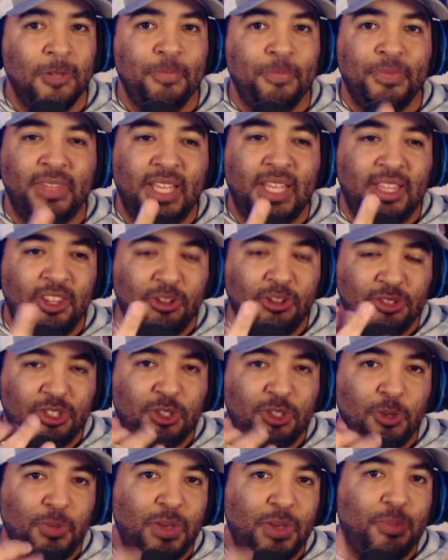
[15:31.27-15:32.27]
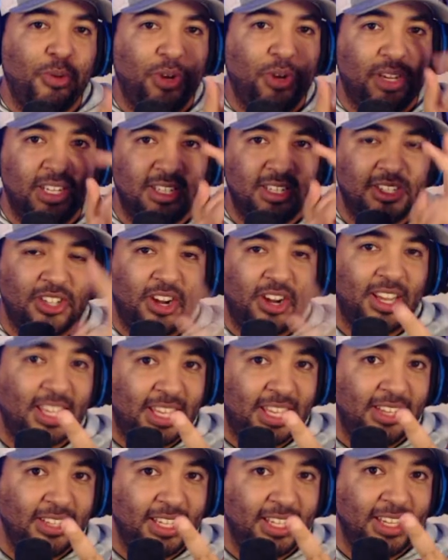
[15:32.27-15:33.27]
Then those 2 people are going to start
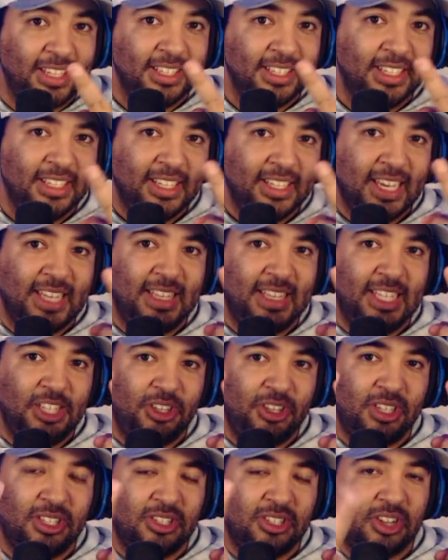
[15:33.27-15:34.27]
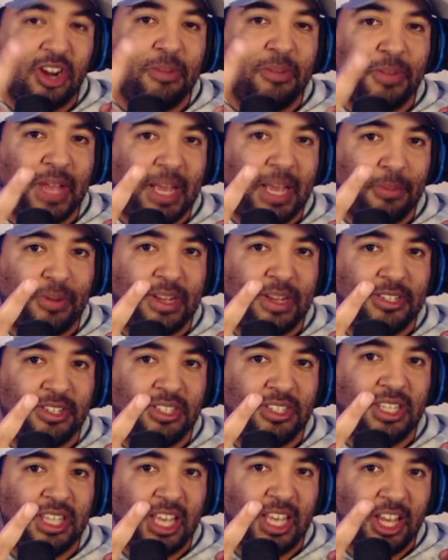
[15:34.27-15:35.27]
healing, and then you can start applying pressure
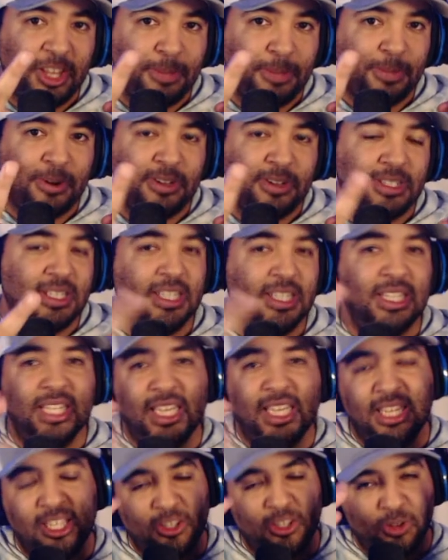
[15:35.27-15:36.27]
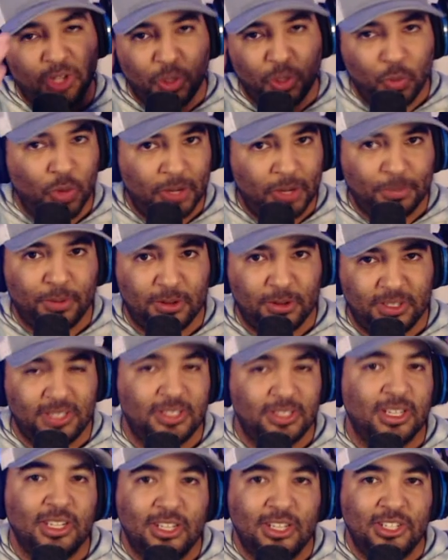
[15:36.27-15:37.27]
to the other person, and then only 1 person's
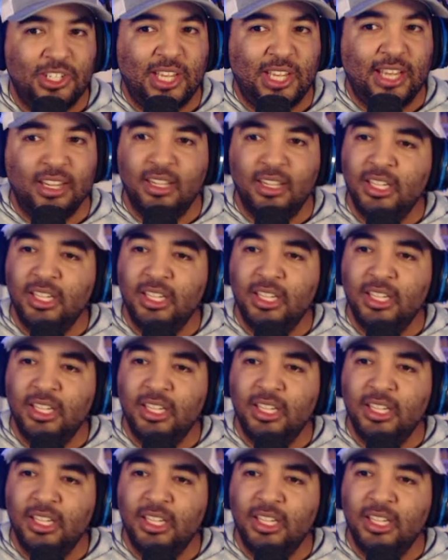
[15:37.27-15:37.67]
on a gen.